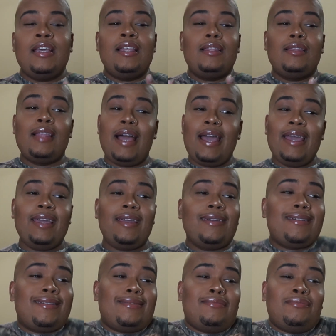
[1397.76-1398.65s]

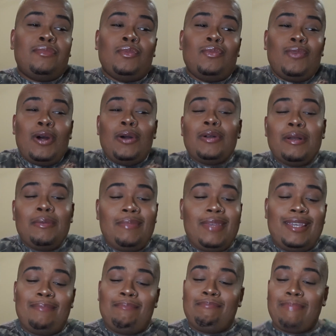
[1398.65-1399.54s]
Like, welcome
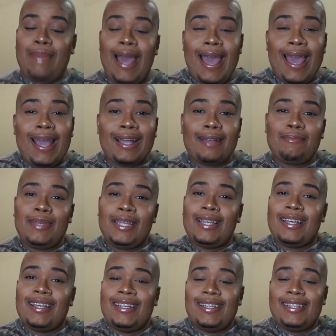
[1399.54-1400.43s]
me back
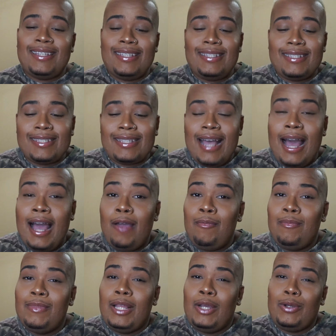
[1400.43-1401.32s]
because
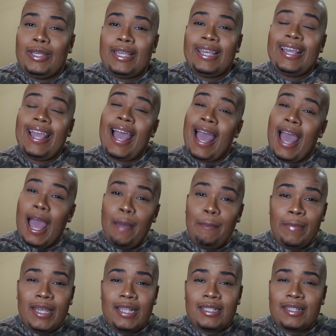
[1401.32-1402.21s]
I'm low-key
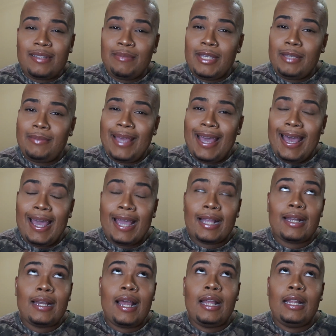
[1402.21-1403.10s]
happy to be
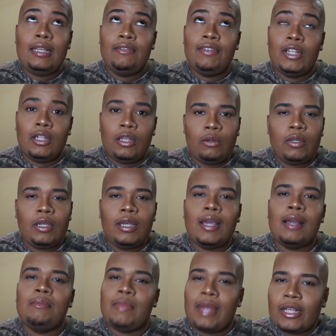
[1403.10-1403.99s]
back. Not even low-key,
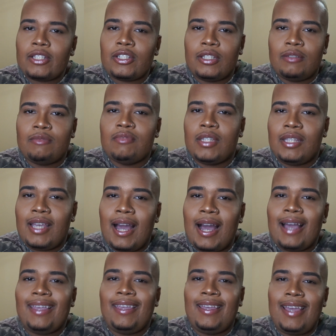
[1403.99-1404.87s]
I'm actually really
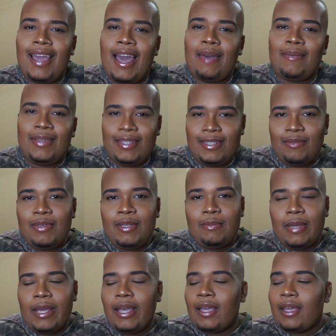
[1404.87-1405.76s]
high-key happy to be
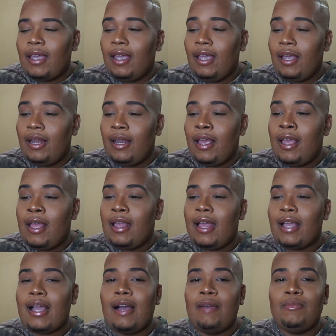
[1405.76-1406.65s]
back. And
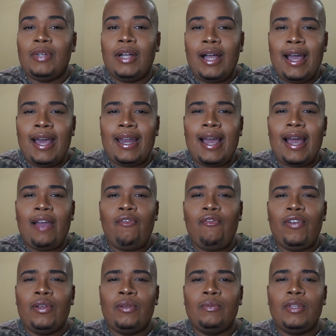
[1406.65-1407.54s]
like, I'm glad I
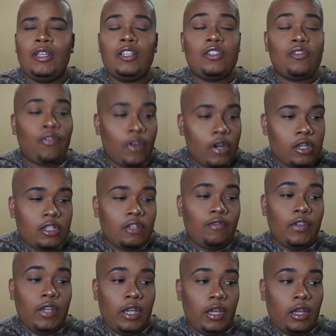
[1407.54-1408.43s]
filmed this first
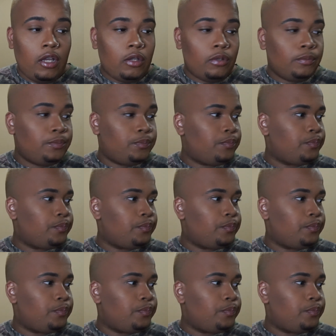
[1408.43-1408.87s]
video